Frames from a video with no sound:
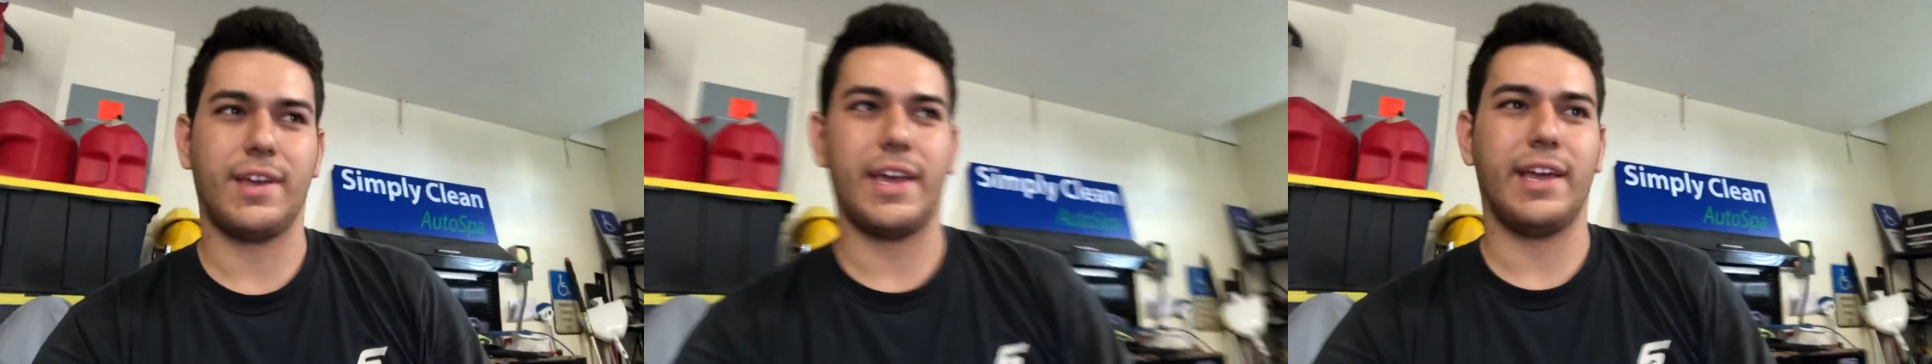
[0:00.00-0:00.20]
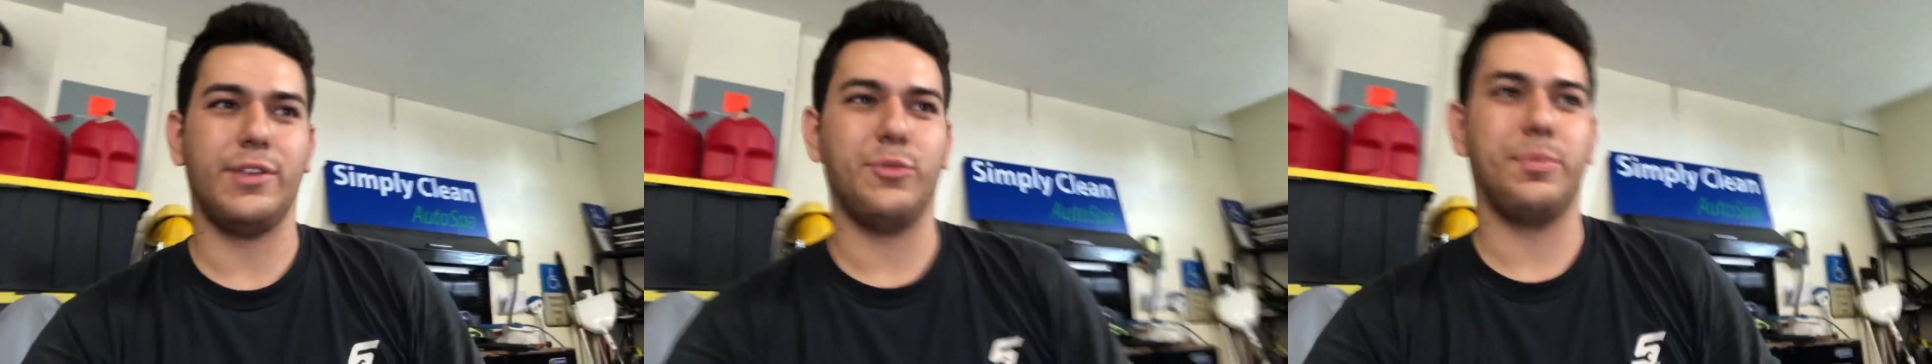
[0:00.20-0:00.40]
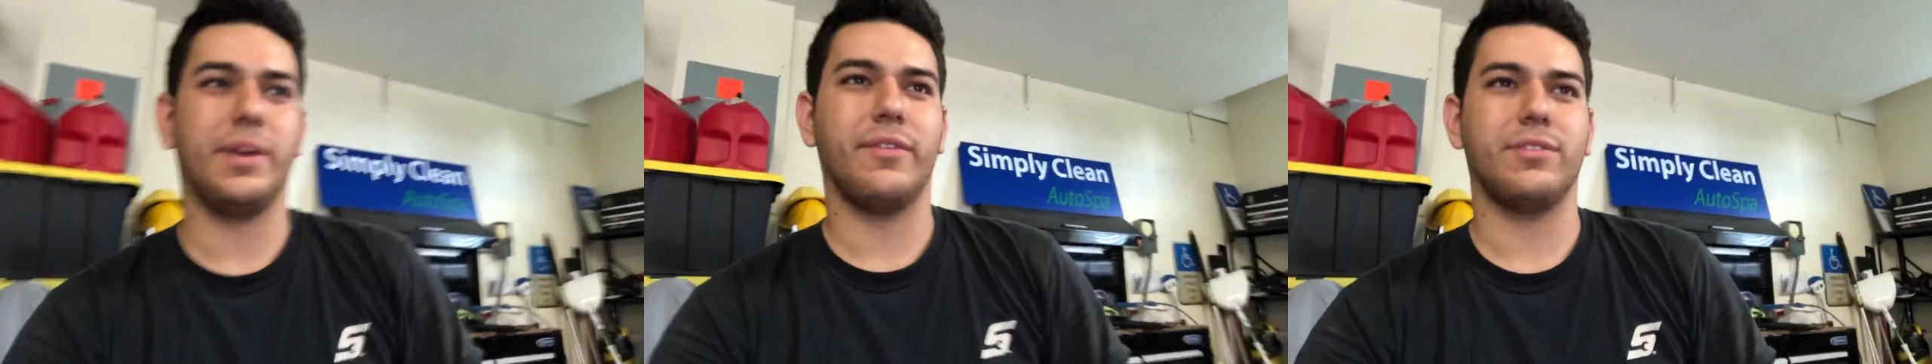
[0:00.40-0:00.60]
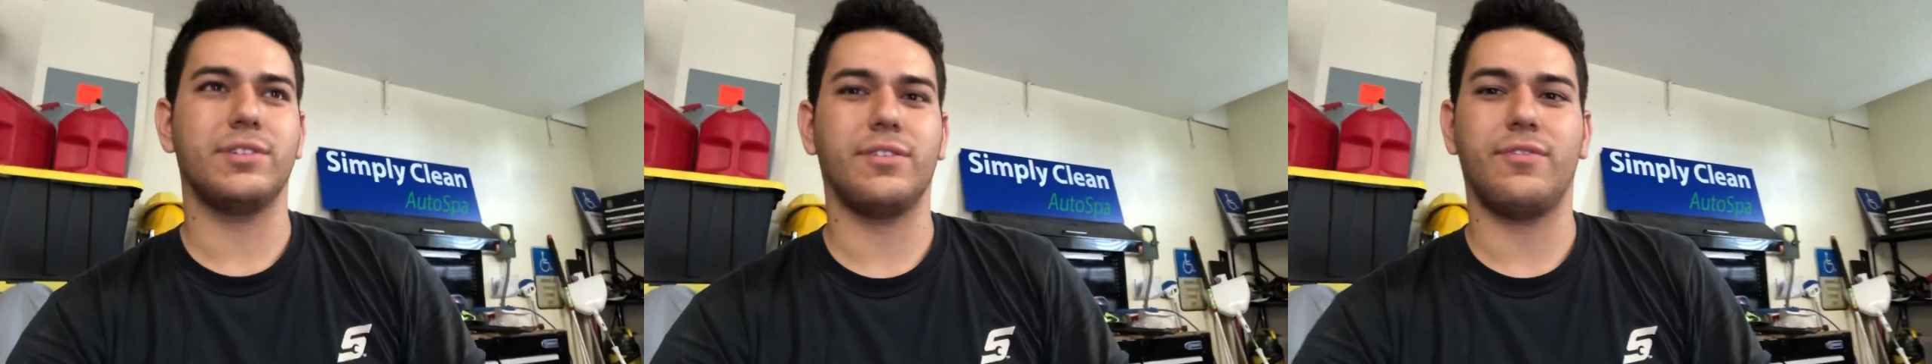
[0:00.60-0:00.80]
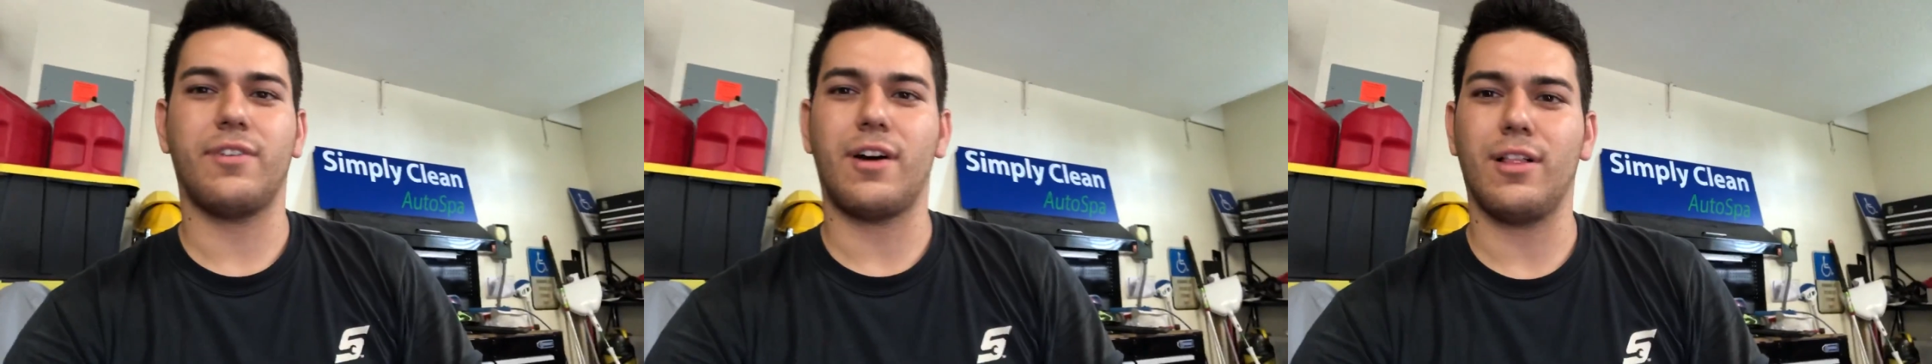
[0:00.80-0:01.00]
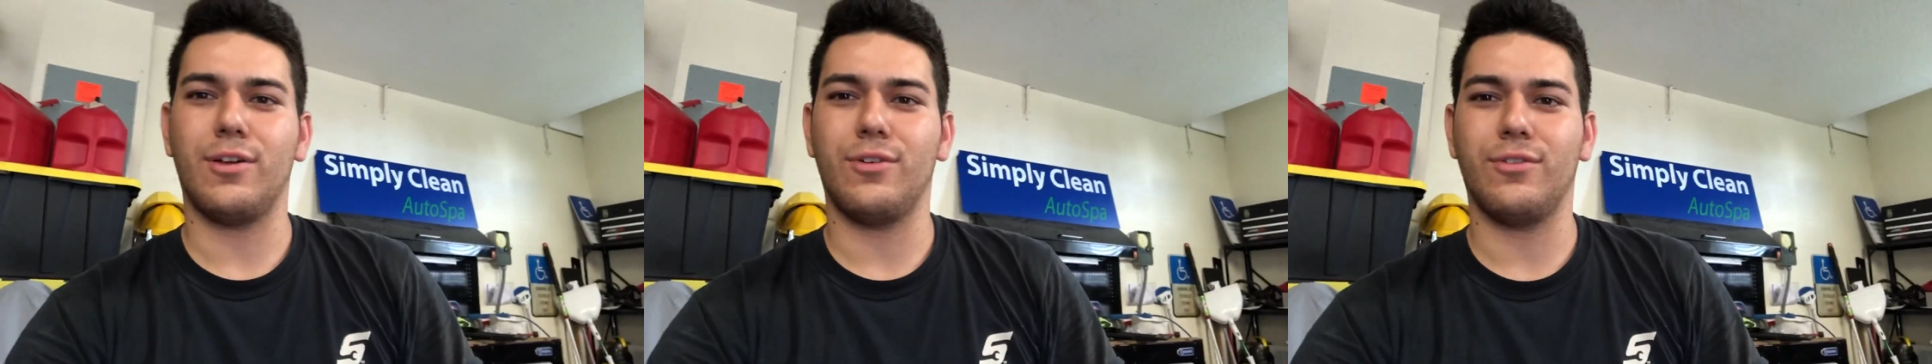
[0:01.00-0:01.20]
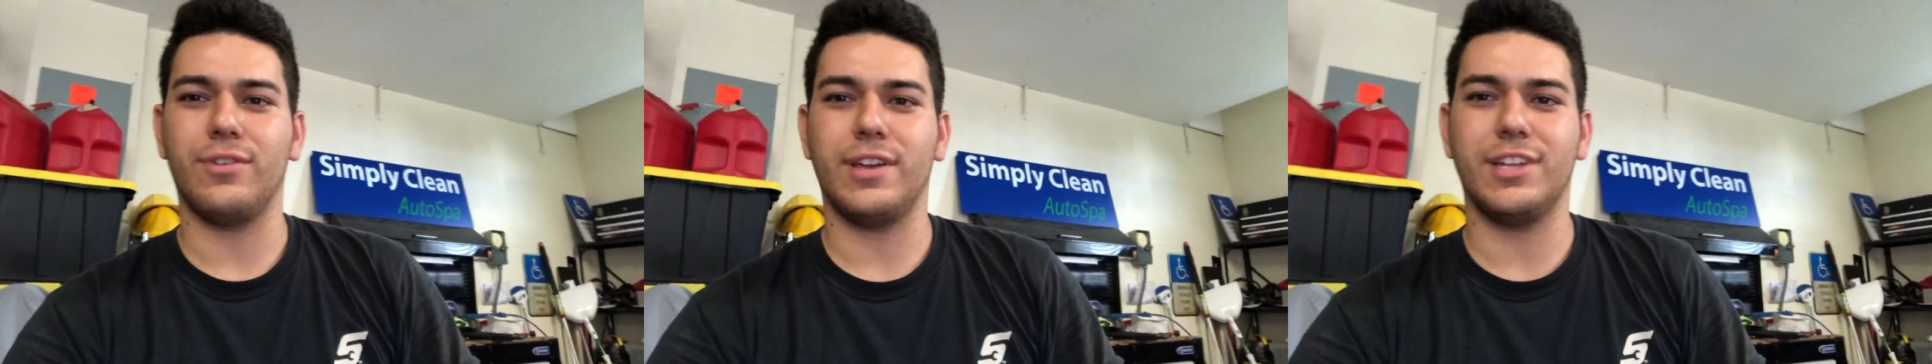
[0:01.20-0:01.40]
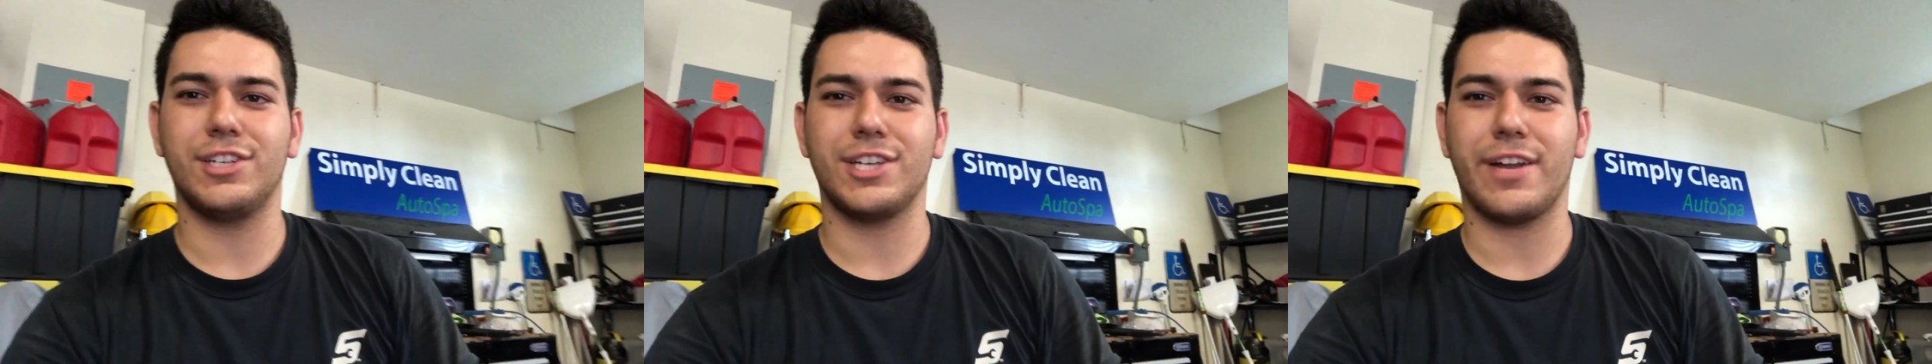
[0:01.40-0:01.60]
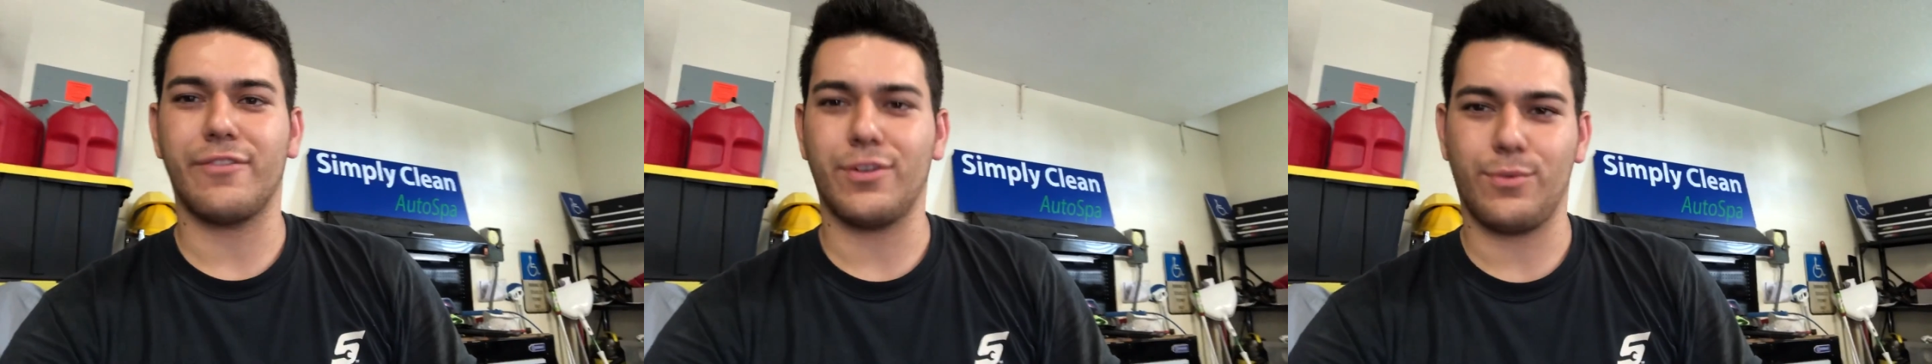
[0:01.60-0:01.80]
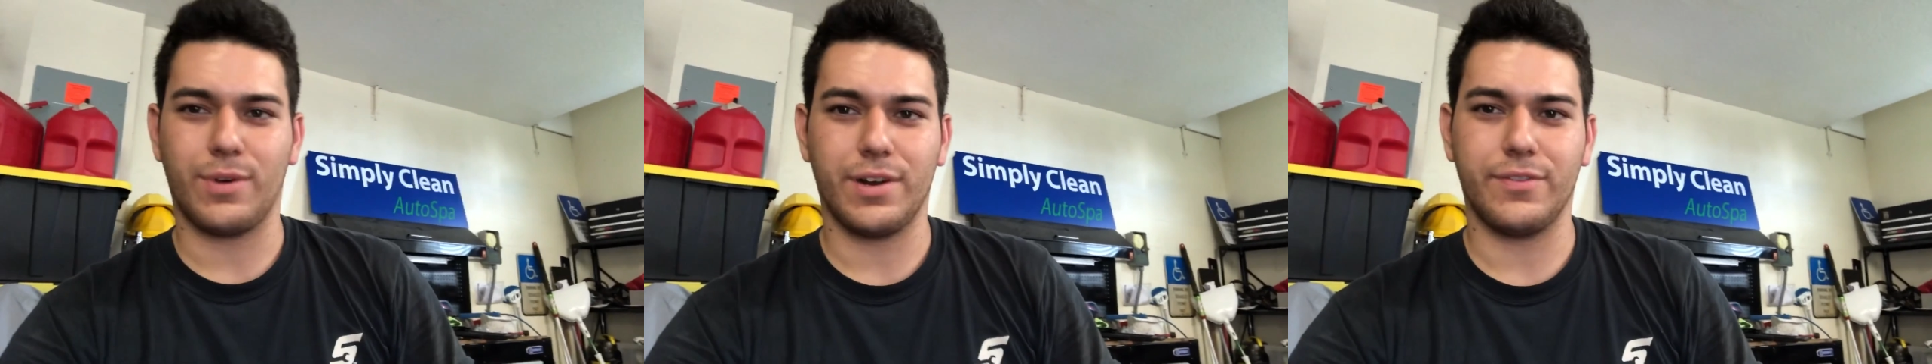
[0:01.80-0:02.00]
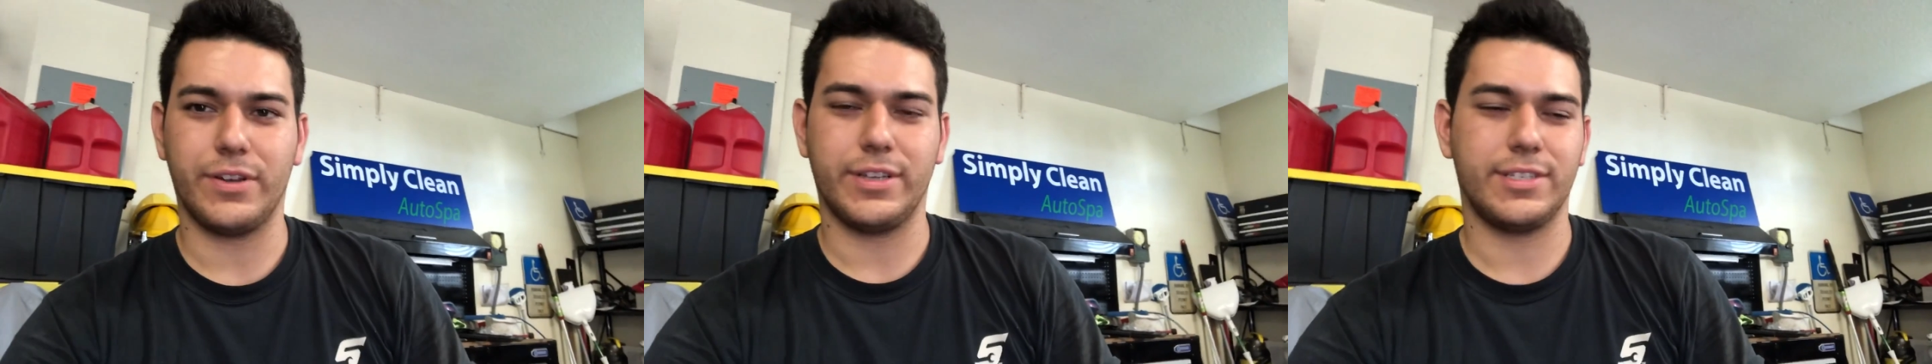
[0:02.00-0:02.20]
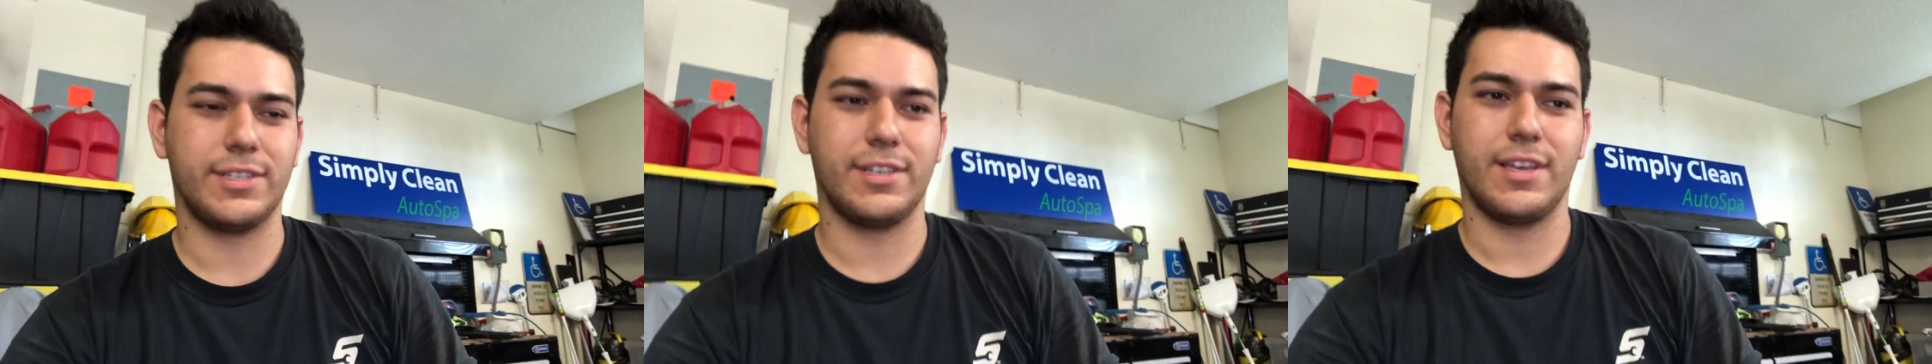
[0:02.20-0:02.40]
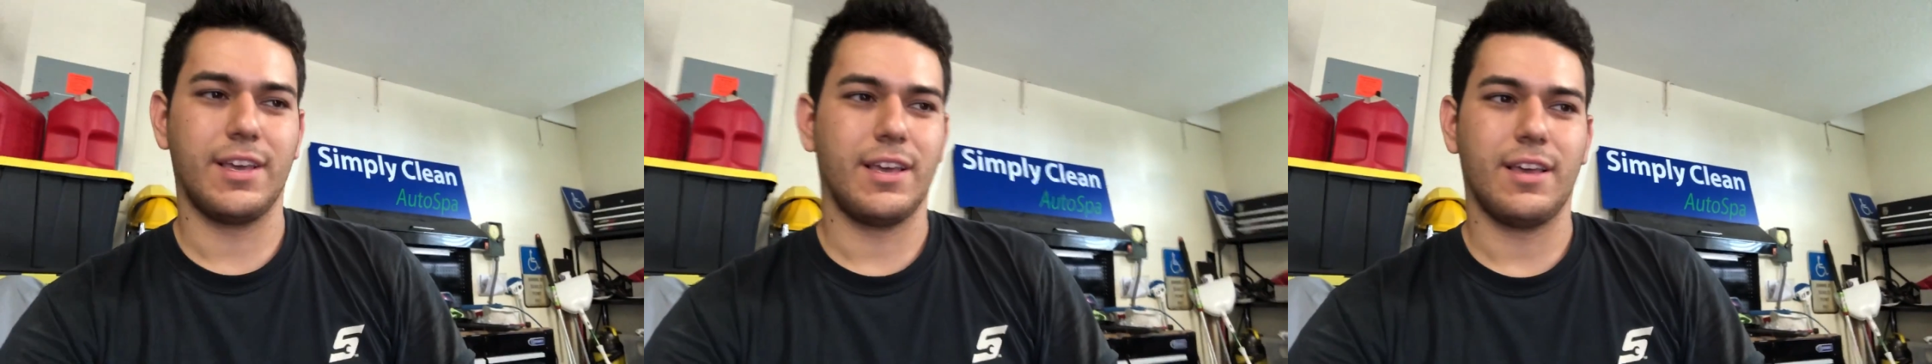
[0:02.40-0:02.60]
and you'll be able to follow each and every one of us